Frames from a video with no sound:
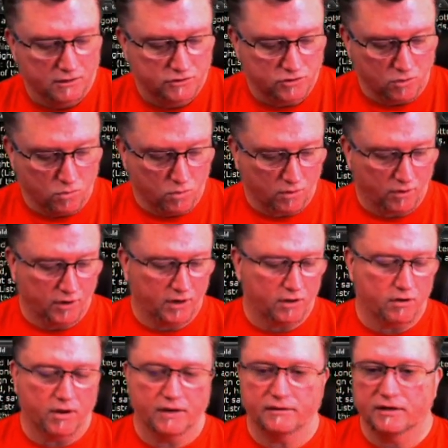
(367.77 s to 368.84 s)
So we're going to
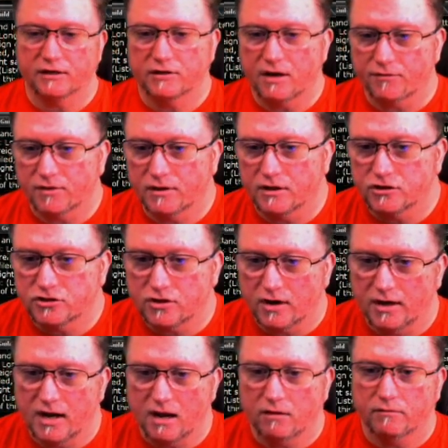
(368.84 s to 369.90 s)
go ahead and get everything
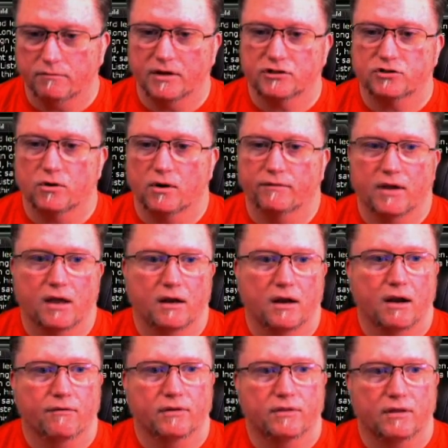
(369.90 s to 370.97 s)
straightened out, make sure I've got
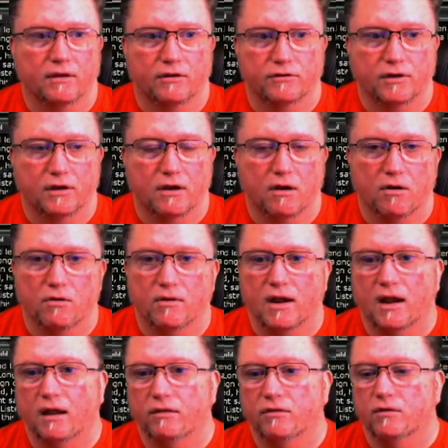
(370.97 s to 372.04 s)
everything good to go,
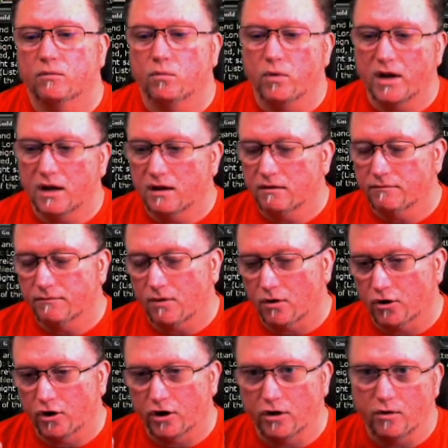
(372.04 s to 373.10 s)
and then we are
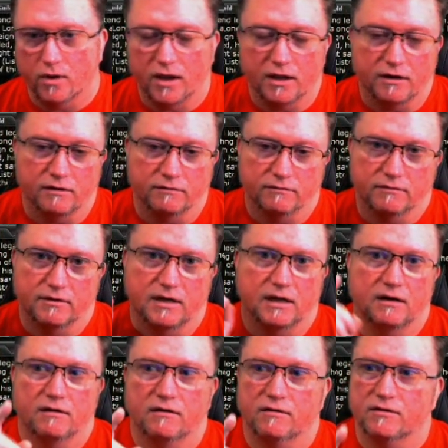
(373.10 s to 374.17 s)
going to go ahead and get
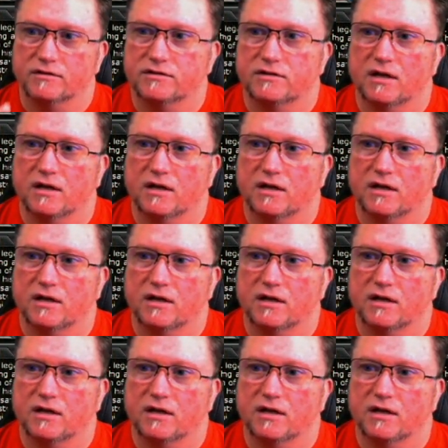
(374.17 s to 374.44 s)
into this